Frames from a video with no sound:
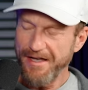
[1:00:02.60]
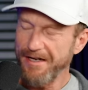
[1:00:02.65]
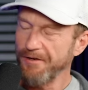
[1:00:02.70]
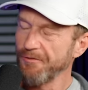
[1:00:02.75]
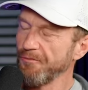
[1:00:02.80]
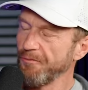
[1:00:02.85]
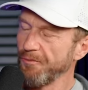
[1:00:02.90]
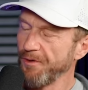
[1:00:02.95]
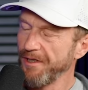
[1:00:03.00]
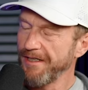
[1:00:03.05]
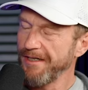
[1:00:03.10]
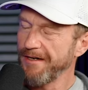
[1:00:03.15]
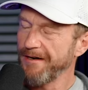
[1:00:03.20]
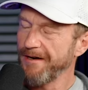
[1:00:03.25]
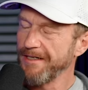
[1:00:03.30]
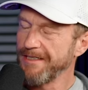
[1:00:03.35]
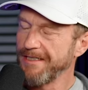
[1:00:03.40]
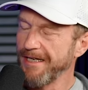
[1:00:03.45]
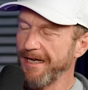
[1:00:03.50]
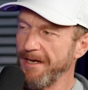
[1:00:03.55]
had a really
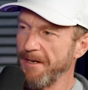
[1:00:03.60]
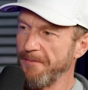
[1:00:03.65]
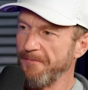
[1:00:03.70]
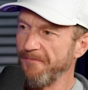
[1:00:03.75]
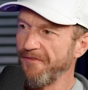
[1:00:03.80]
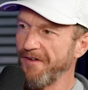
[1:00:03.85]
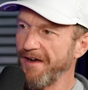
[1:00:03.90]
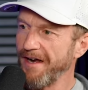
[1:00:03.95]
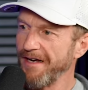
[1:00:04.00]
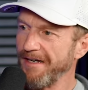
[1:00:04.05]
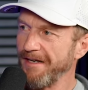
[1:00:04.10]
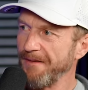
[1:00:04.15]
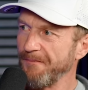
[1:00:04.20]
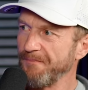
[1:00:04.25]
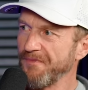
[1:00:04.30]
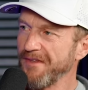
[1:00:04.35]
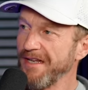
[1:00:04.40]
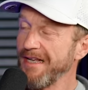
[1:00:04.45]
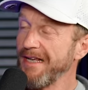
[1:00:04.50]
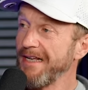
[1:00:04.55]
hard time
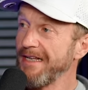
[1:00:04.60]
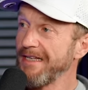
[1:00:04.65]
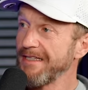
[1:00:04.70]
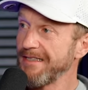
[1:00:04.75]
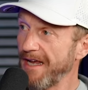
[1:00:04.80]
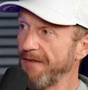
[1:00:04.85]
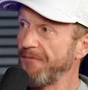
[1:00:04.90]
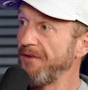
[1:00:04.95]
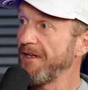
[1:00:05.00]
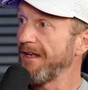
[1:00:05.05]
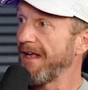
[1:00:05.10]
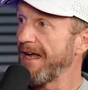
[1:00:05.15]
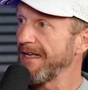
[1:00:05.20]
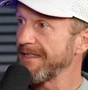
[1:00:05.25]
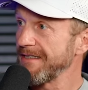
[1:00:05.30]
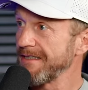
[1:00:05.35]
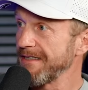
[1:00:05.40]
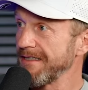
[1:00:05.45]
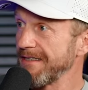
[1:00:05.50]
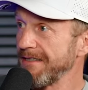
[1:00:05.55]
finding safety
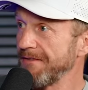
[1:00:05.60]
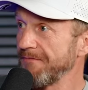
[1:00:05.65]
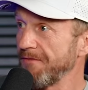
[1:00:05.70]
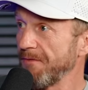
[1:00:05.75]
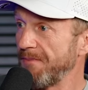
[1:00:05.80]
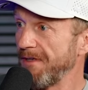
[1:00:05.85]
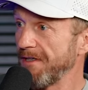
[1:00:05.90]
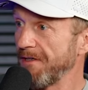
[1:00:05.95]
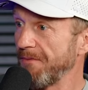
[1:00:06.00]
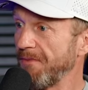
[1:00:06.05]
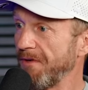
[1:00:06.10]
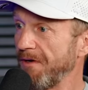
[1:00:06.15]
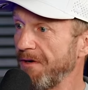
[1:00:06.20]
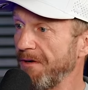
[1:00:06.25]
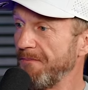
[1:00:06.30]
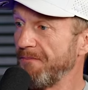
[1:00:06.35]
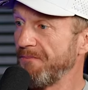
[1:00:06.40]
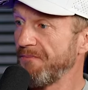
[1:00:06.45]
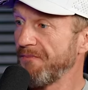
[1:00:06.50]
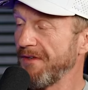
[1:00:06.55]
glasses for pickleball.